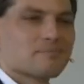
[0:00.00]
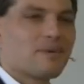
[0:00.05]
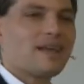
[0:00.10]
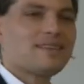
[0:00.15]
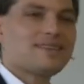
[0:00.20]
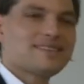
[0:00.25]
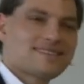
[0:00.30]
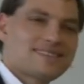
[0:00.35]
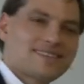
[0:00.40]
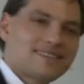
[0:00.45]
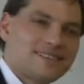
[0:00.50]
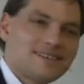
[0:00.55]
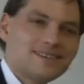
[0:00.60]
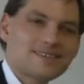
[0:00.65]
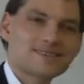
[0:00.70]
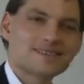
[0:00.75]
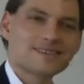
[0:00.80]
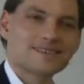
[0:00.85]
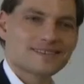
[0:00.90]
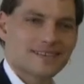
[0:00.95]
basic
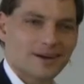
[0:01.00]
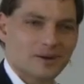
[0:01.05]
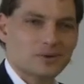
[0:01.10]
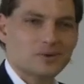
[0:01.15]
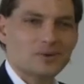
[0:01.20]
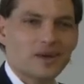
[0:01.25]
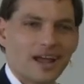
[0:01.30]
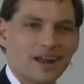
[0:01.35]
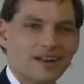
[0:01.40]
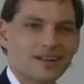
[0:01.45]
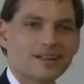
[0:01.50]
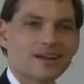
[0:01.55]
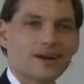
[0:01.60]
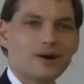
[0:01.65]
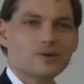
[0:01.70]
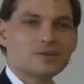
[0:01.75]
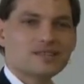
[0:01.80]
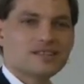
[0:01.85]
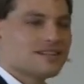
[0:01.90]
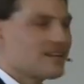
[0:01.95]
statistics, how to handle
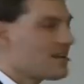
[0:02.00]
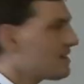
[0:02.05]
Gaussian